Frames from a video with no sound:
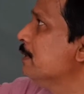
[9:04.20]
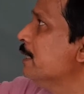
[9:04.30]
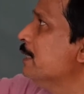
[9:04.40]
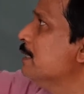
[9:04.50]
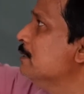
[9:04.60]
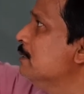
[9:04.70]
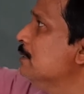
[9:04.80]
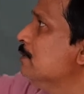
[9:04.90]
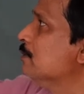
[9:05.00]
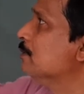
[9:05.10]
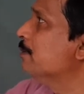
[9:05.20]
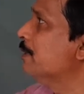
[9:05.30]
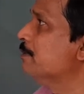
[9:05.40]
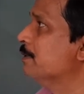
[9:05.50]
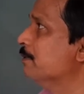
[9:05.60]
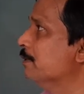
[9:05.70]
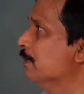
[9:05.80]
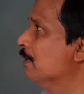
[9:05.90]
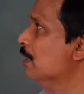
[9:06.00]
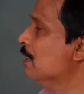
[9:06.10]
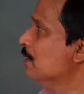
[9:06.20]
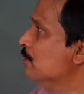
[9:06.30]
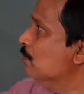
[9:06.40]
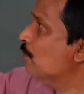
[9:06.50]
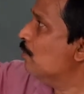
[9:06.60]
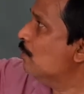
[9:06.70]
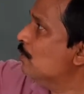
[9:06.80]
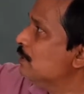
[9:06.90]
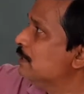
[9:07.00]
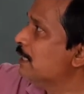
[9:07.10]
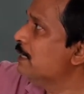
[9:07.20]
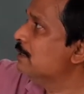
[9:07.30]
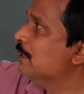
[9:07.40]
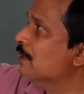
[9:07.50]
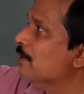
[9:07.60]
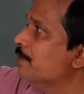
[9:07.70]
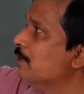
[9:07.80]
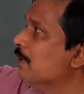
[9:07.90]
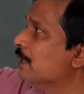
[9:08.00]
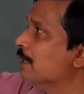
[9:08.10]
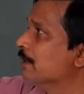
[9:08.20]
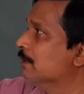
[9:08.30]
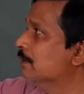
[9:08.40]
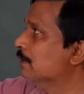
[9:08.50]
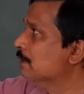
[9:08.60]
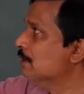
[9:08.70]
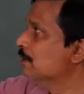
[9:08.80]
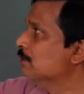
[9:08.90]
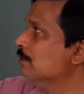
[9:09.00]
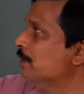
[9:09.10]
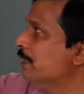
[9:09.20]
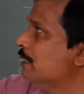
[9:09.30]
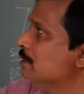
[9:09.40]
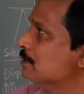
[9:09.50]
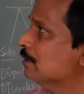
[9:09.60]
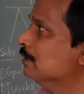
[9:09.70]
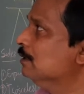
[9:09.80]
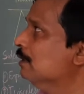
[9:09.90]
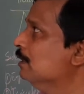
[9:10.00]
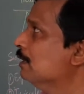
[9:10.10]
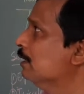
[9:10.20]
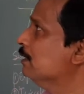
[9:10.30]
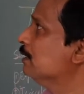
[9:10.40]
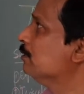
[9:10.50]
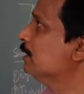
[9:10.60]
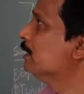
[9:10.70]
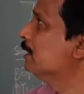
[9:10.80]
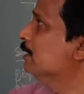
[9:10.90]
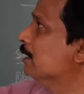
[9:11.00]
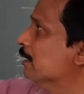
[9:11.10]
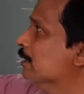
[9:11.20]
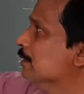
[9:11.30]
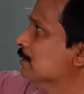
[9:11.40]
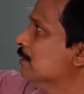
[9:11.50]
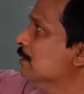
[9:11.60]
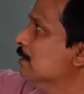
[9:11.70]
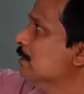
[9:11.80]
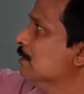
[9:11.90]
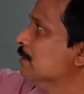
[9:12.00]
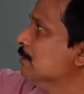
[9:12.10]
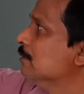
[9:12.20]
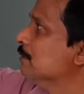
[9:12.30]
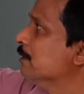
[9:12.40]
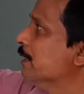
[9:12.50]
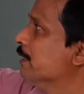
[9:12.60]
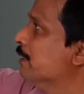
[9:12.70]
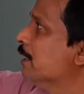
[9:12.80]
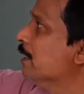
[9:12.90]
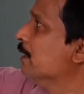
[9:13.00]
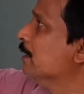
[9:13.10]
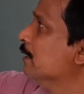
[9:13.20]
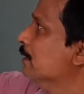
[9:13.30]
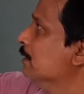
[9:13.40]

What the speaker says: and AC is also 5 cm. So all sides are of equal length. So it is called an equilateral triangle. So a triangle